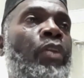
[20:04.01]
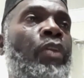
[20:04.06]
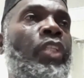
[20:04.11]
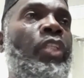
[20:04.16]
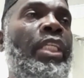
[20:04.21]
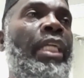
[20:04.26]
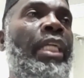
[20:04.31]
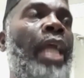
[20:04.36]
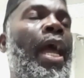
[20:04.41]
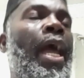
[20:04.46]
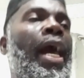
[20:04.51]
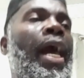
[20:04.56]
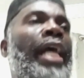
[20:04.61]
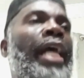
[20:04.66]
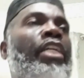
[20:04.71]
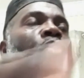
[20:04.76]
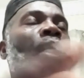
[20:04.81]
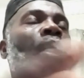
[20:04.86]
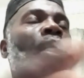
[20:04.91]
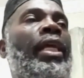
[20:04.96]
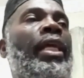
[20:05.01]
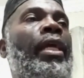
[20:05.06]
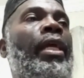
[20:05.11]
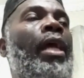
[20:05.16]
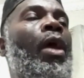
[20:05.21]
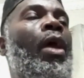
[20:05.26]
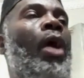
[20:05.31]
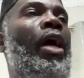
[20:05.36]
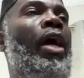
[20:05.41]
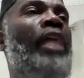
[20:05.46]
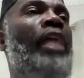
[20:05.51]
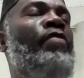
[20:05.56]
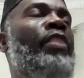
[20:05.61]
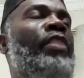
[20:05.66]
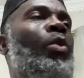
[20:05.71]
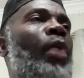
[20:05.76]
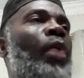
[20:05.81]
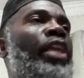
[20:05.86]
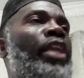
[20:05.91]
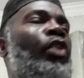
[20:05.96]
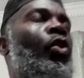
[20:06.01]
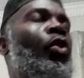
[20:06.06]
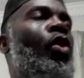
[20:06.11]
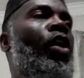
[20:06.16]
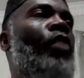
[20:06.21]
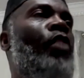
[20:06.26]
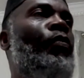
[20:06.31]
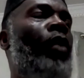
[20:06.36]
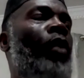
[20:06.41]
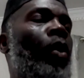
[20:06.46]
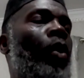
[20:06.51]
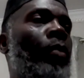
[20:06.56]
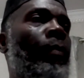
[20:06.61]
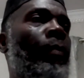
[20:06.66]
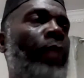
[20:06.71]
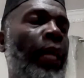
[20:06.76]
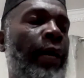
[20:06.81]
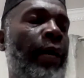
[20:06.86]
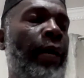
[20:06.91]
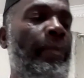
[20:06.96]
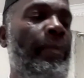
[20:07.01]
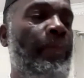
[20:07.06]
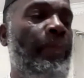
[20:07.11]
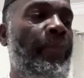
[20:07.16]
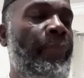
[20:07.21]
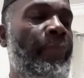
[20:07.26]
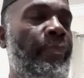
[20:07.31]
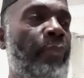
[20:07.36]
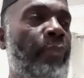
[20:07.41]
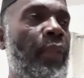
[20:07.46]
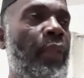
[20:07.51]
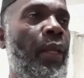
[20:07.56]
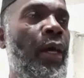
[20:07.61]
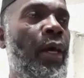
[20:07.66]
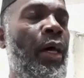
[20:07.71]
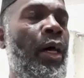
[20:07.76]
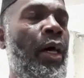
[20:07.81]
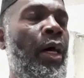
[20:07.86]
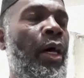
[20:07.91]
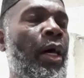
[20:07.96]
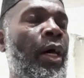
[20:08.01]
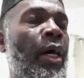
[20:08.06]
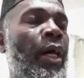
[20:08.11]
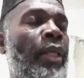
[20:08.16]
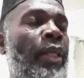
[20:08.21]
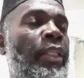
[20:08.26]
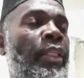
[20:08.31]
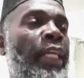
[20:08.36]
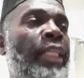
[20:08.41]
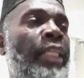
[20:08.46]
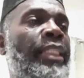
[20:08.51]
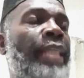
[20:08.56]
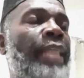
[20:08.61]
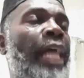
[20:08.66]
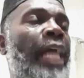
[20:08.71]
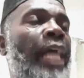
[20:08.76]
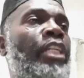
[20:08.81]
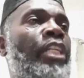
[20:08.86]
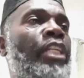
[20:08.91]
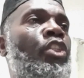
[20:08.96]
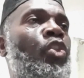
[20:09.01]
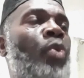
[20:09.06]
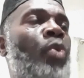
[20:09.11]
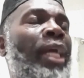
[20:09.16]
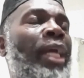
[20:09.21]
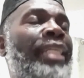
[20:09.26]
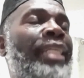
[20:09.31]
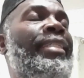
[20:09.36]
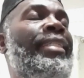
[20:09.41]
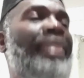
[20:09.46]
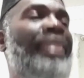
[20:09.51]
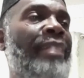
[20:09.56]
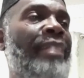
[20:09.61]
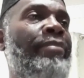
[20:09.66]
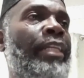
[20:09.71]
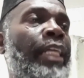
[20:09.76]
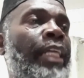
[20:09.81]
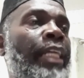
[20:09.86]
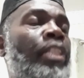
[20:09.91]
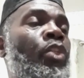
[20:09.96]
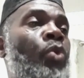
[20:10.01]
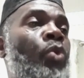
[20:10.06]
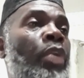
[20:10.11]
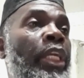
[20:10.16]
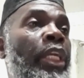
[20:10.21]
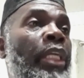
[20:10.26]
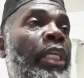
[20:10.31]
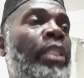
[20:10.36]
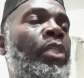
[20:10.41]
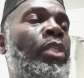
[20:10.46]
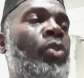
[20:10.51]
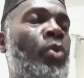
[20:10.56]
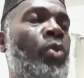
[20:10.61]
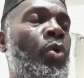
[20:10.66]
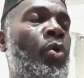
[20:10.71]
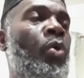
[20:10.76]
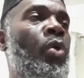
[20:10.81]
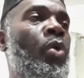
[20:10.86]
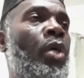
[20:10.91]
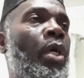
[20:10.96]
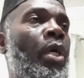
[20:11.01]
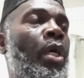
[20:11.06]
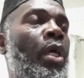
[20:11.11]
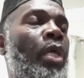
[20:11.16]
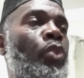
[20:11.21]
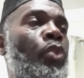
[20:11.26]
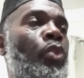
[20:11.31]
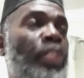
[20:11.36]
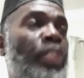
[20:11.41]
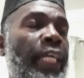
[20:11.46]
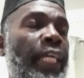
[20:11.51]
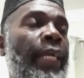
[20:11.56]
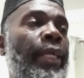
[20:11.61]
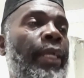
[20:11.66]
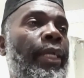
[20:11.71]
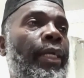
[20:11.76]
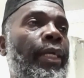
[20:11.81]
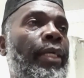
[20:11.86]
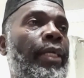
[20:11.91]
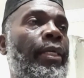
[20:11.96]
You see, actually, even when you go for Umrah, there is an insurance cover that you need to take.